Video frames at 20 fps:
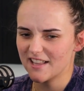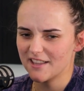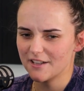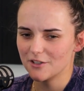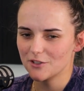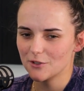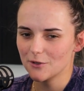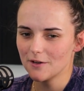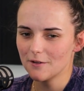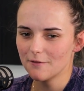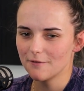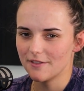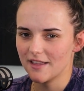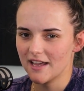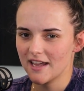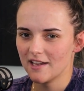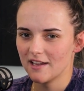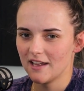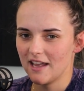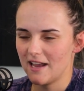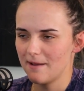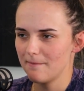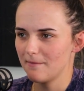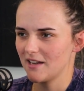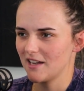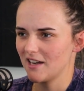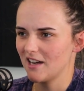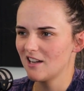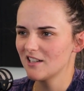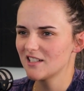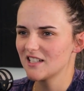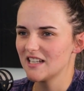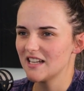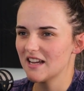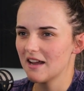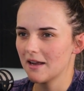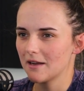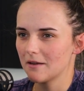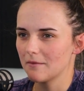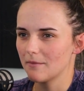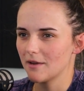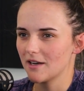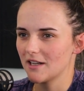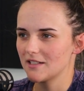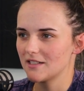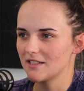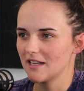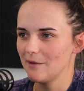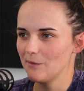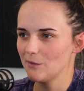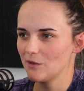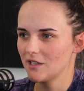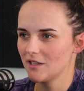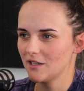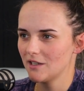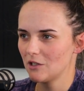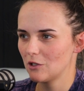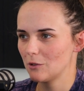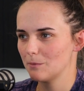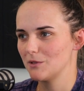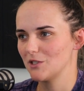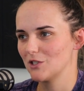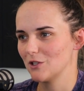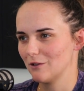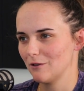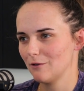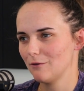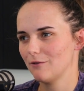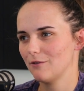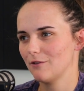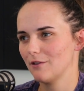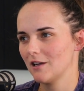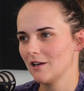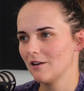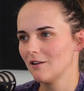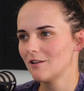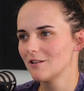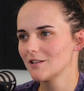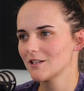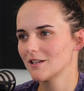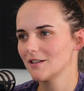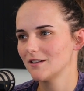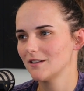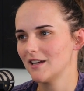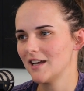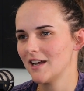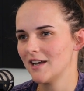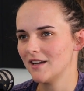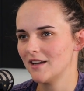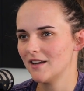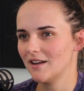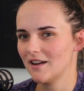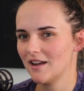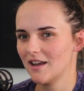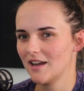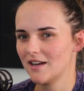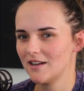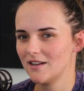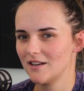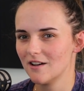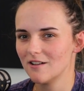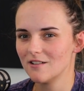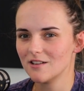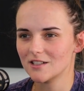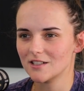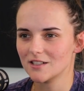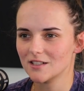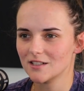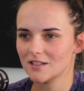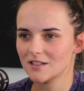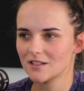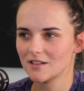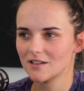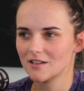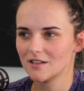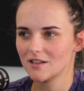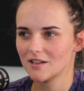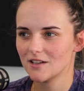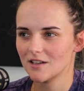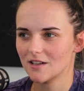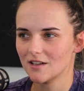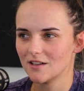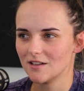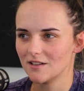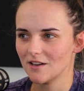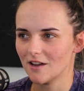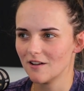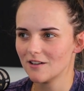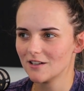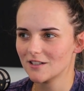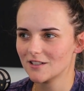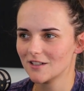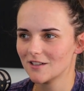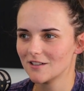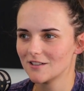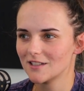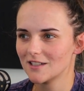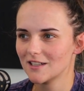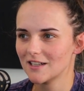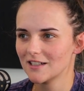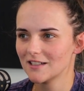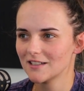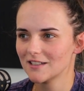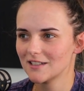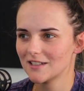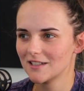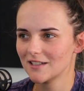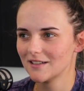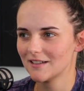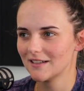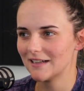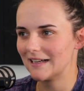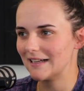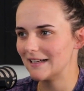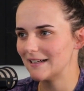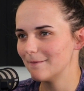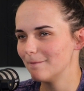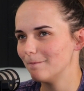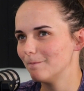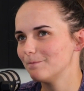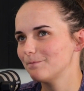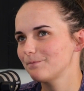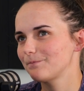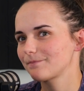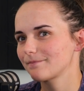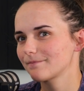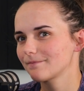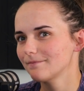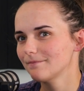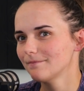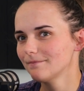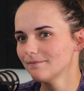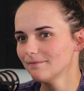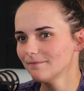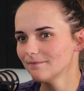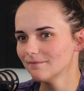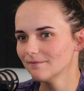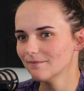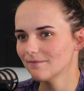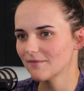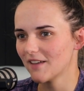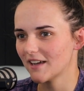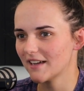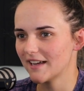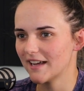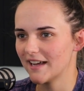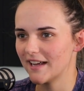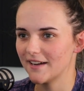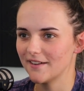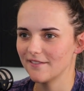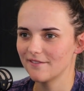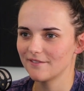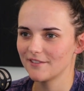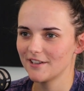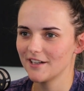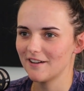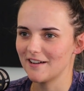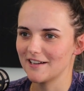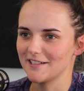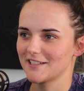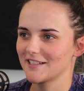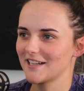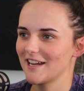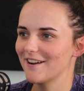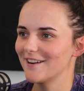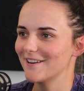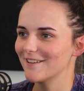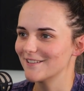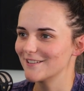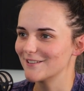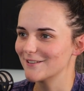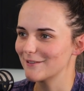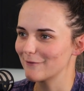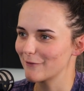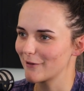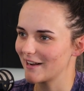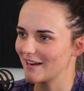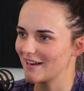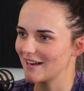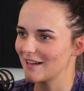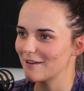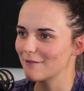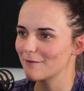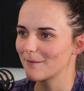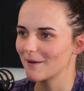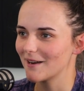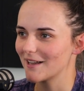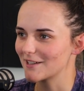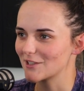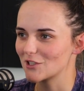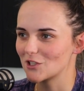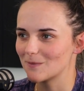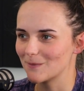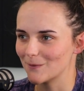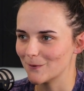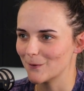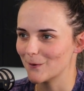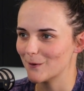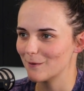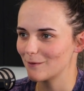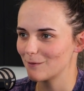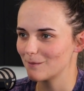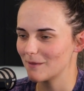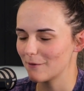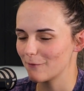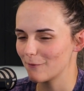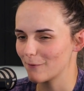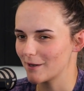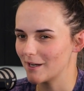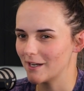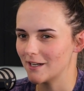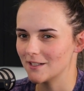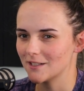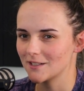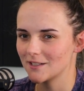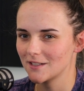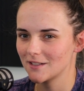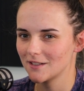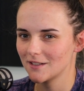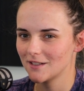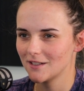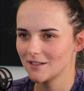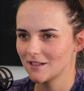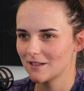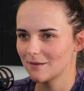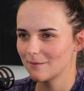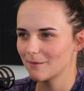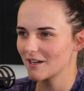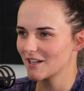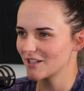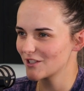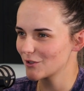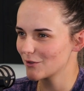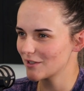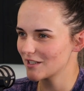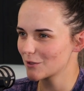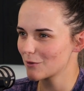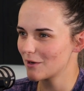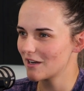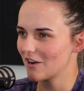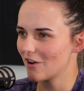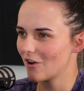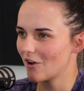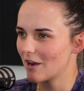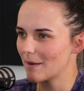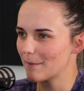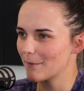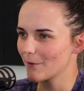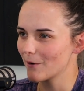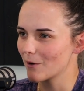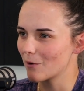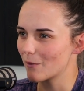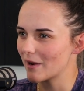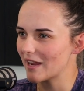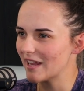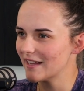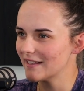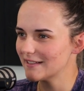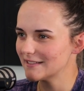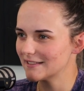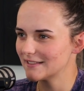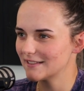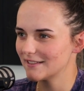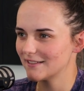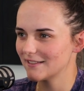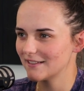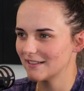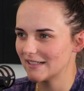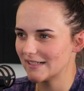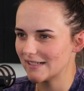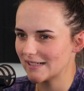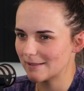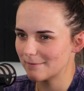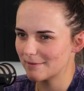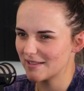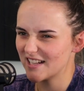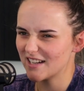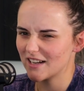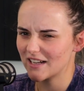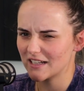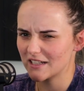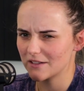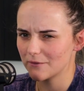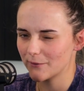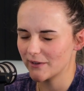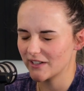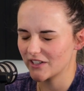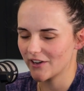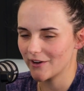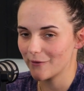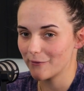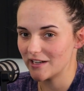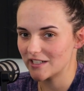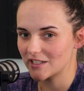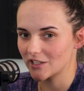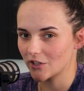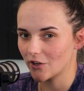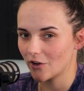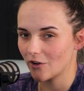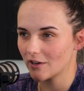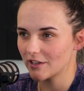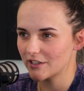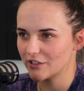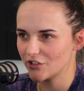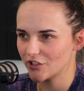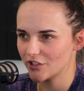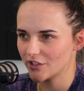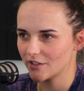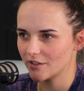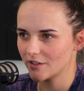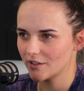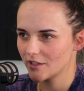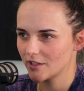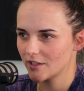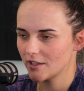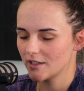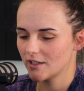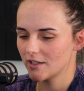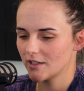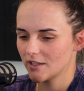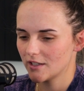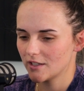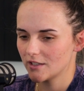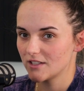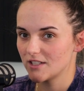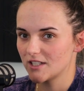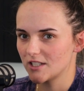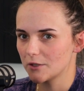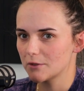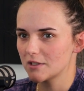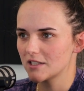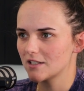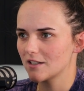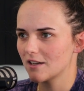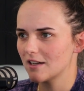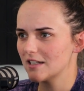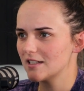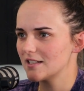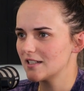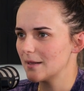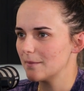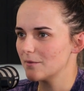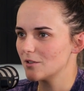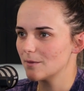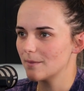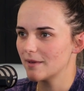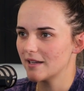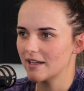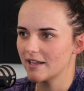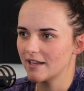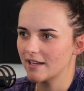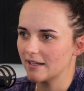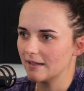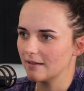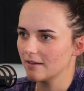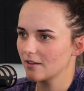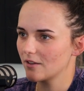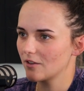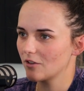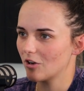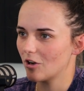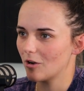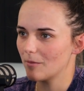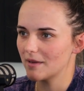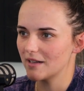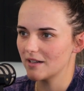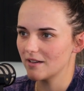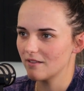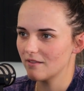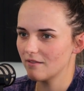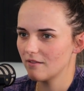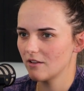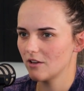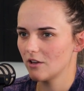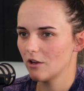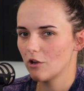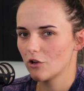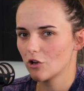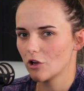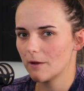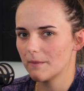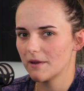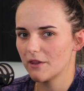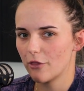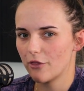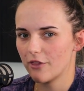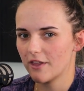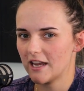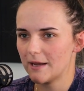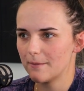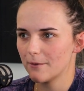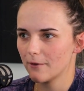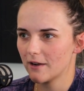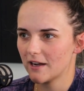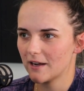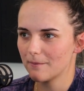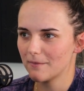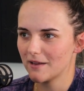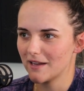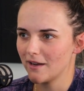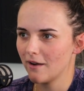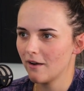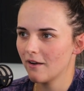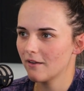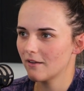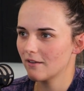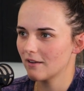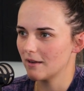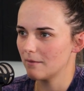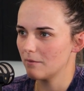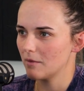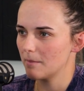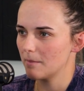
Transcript: was all of that happening, and I was young, but I seemed to observe a lot and notice those things. I just carried on doing what I loved, playing sport with my friends, but I was always quite hyper aware. And then I went to college, and suicide seemed to be a common theme around me. Like